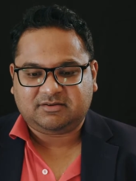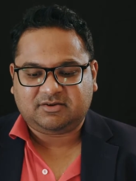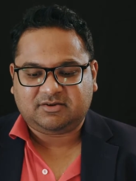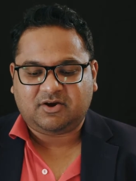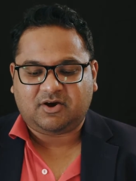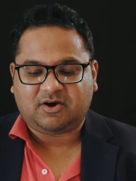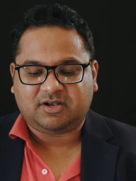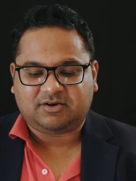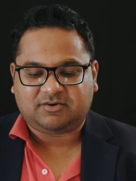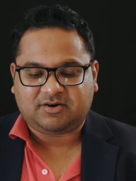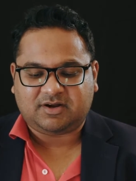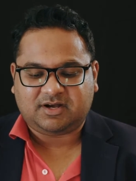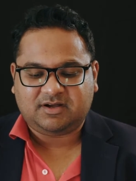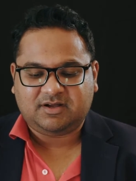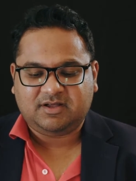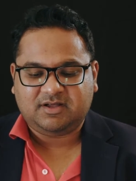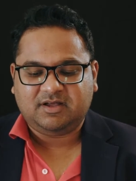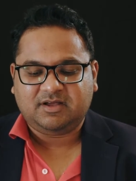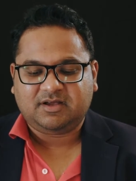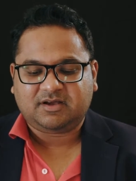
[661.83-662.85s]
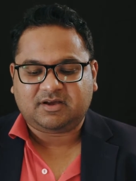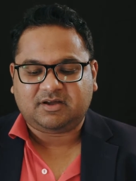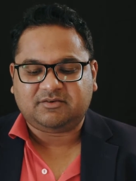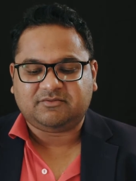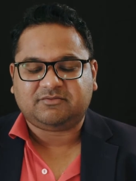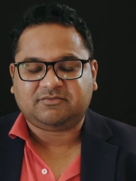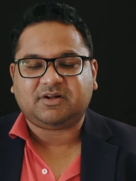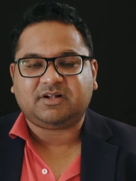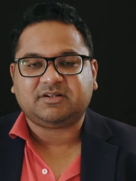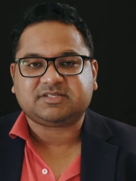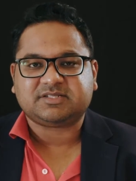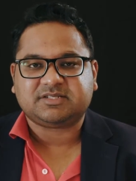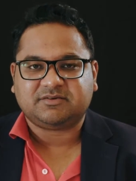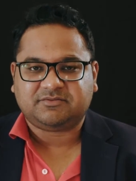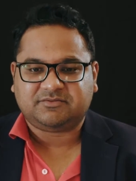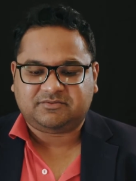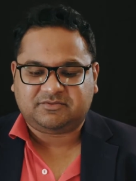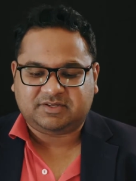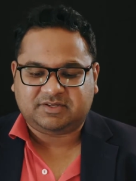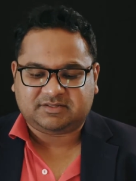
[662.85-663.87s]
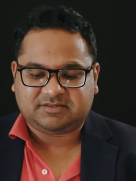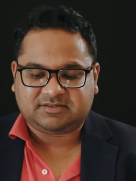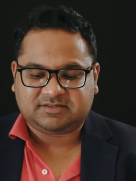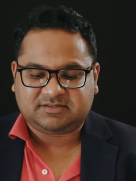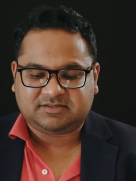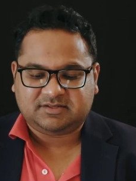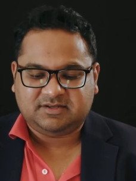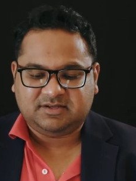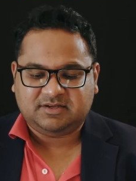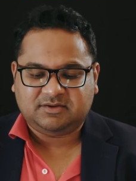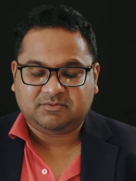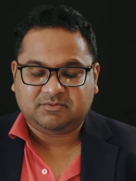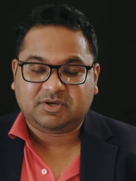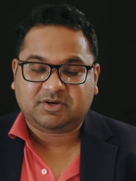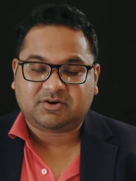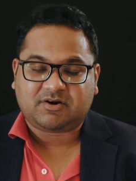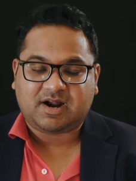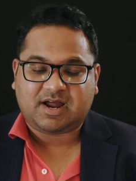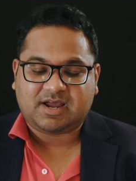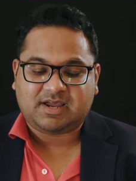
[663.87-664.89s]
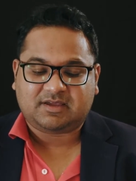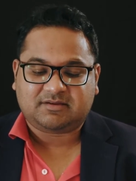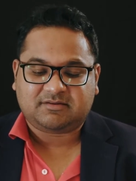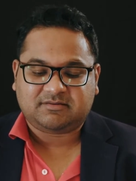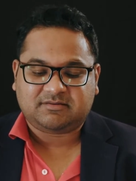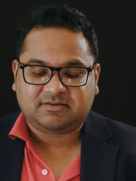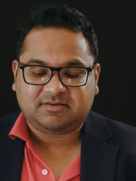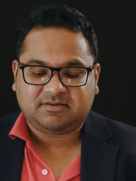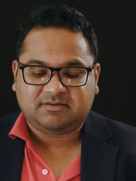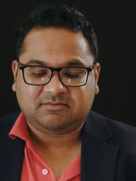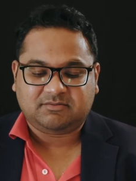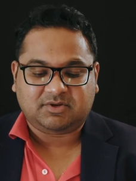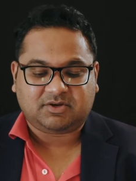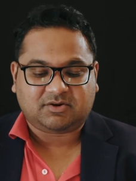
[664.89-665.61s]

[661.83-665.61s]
cholera, convulsive fits. We cry. We